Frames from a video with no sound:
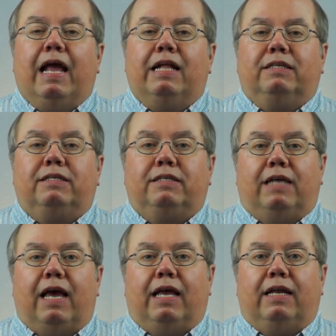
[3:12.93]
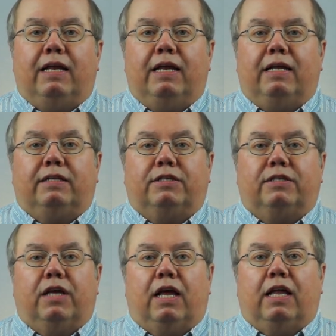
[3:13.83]
Instead,
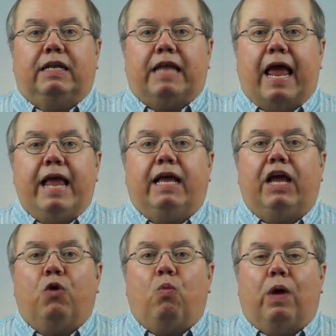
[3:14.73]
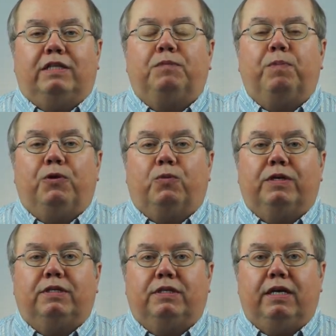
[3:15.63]
it's taking what's been
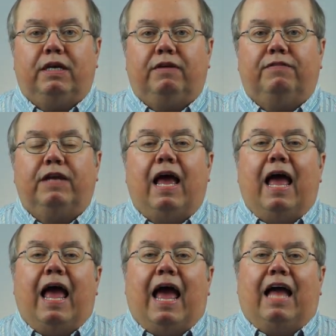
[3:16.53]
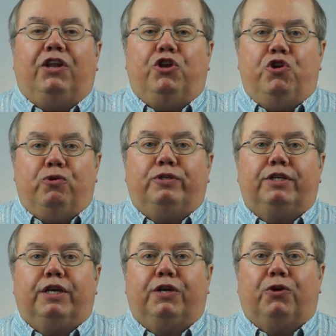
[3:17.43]
received and
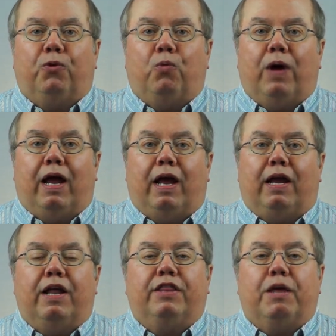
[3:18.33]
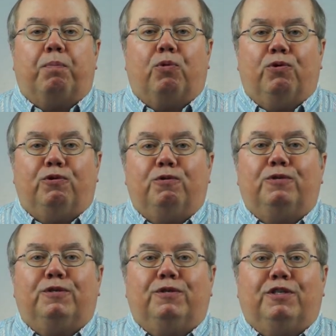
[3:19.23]
using it in a way that
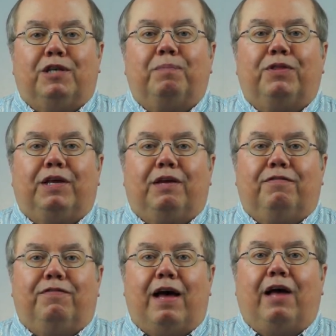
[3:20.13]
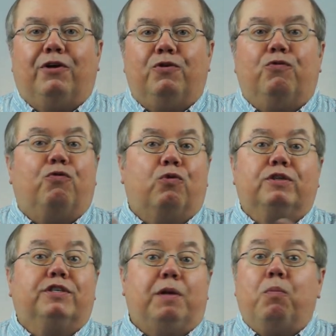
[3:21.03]
produces something of value for
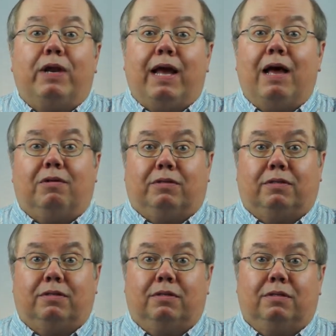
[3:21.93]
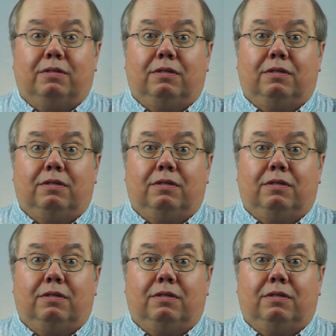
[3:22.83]
someone else.